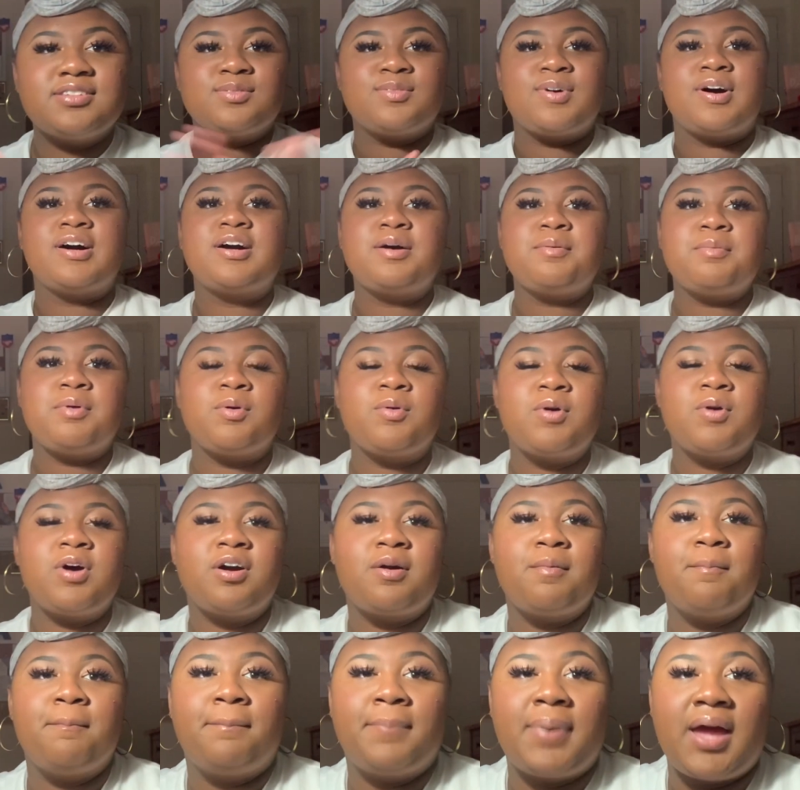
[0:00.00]

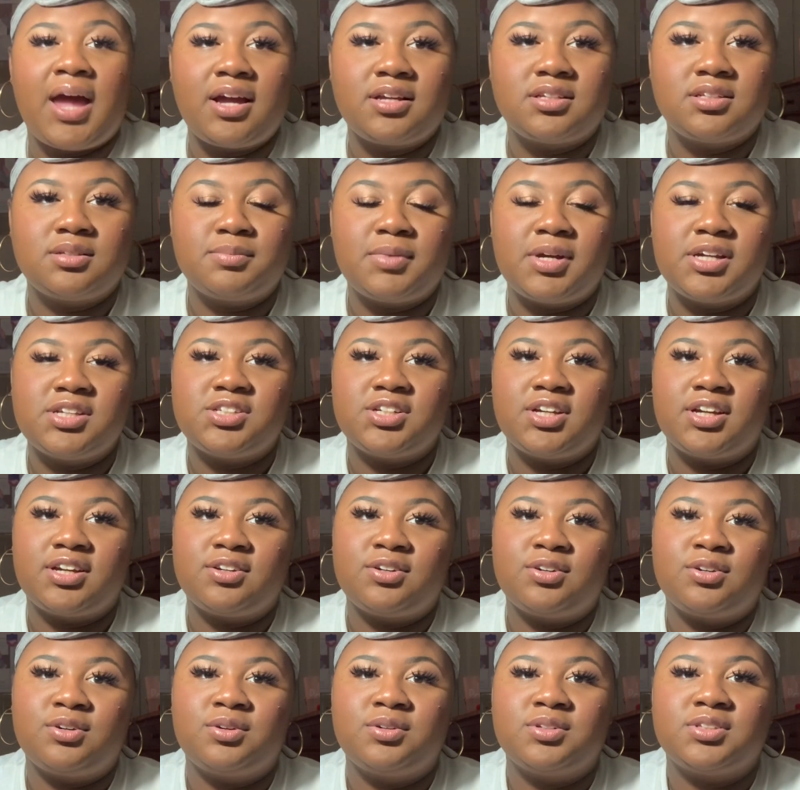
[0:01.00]
welcome back to my
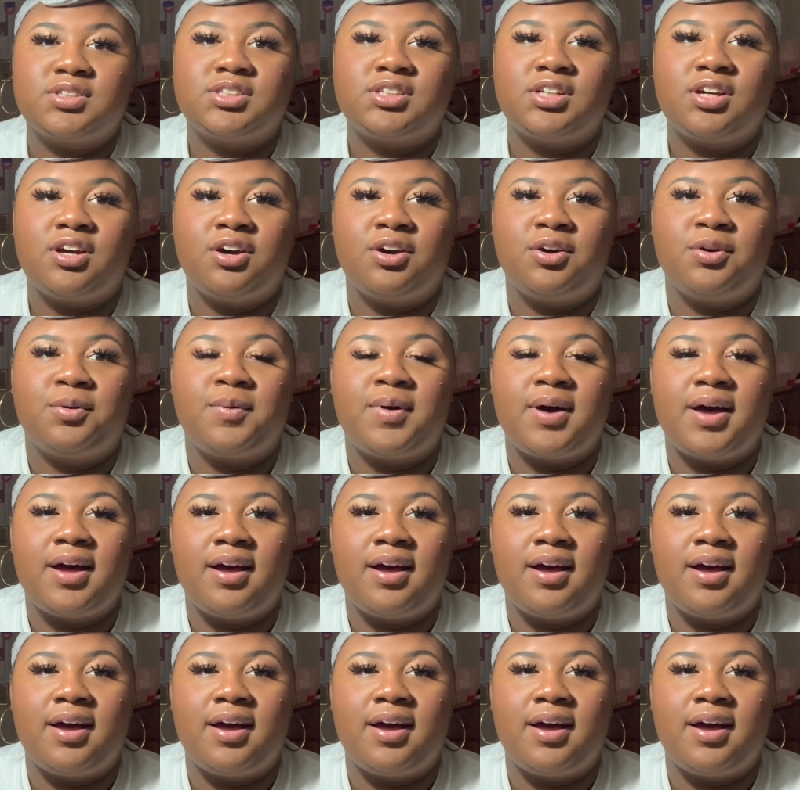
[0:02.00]
channel. So